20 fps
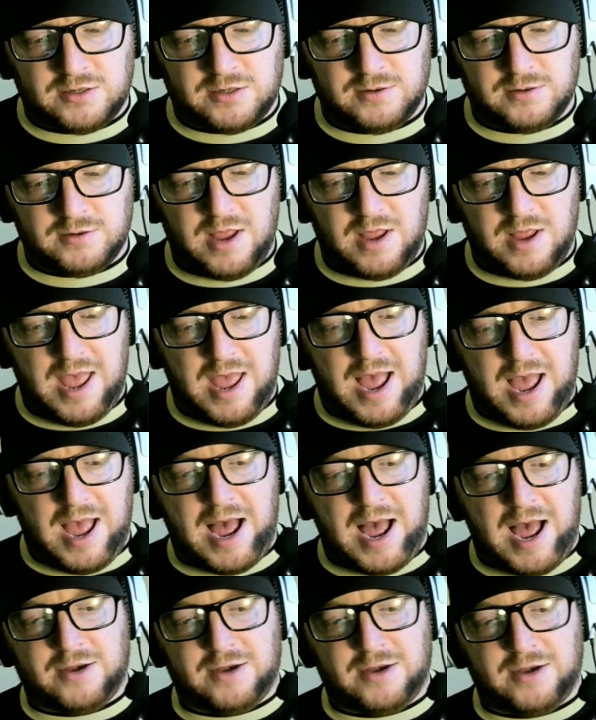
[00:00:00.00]
and
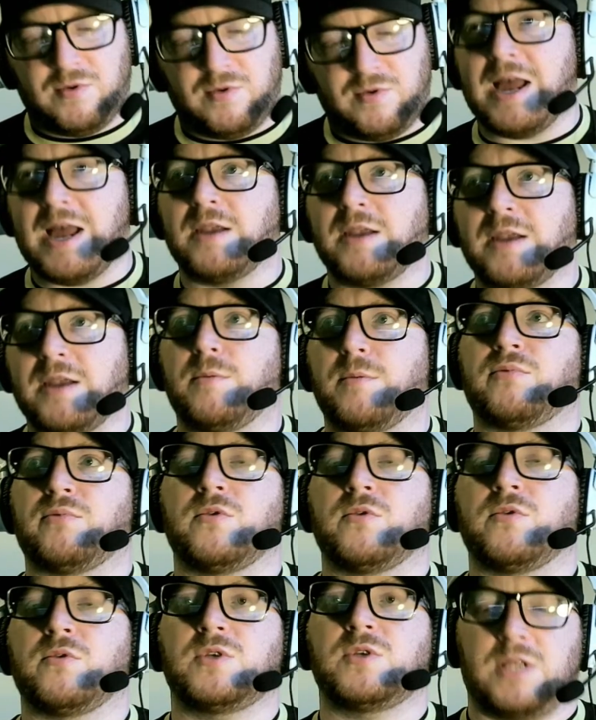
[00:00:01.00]
Ryan Brewster,
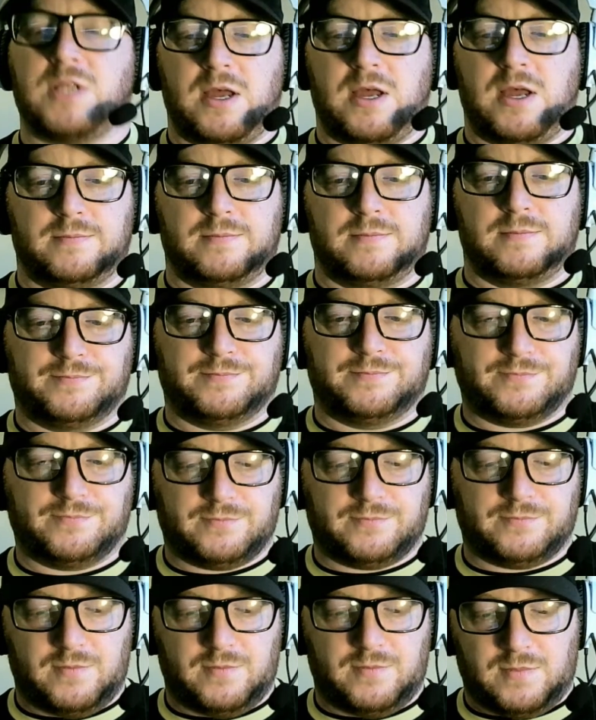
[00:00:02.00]

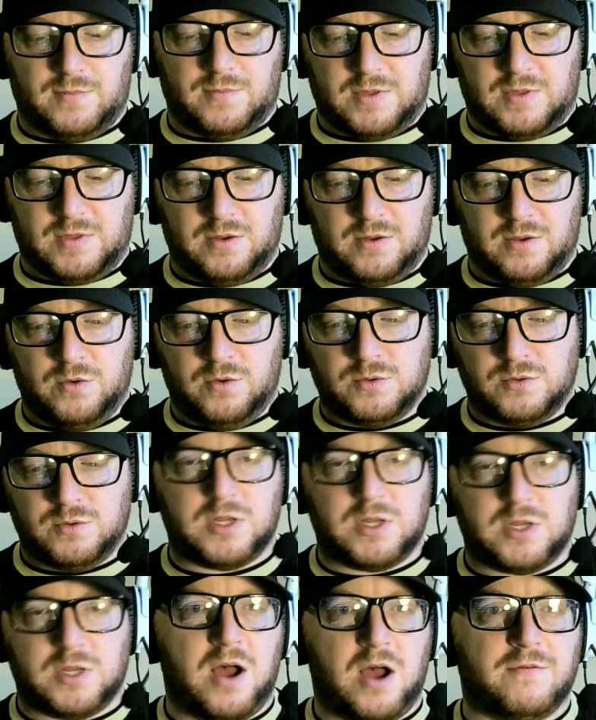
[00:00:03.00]
who start
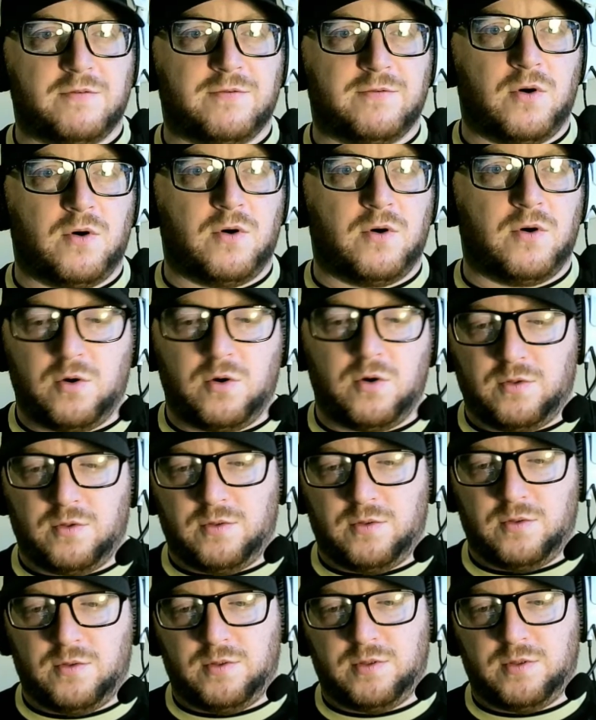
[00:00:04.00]
for
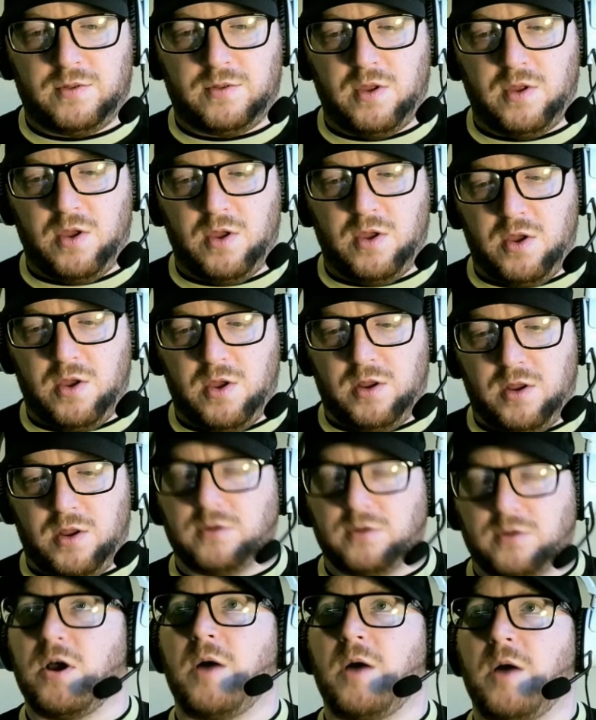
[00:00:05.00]
Derby
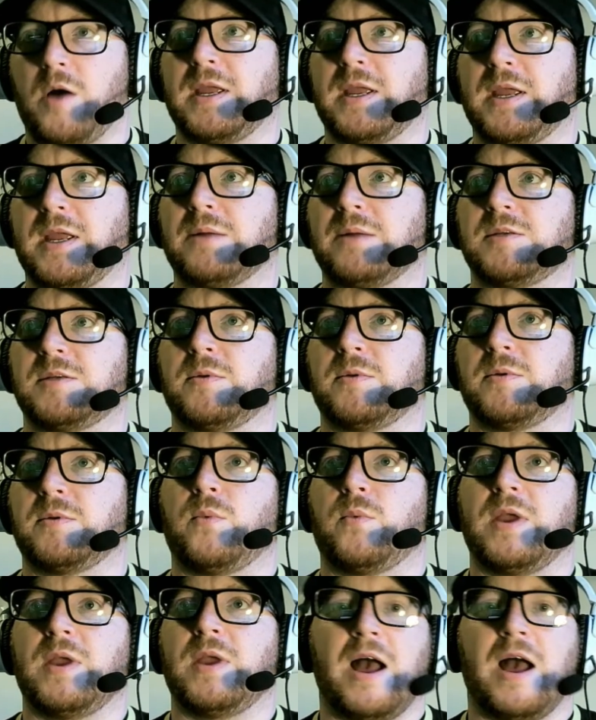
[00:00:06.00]
County. But we
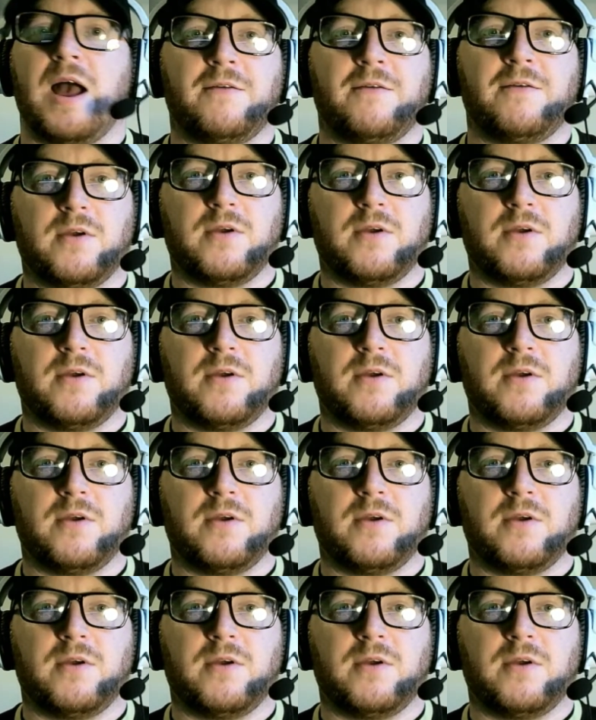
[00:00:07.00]
have got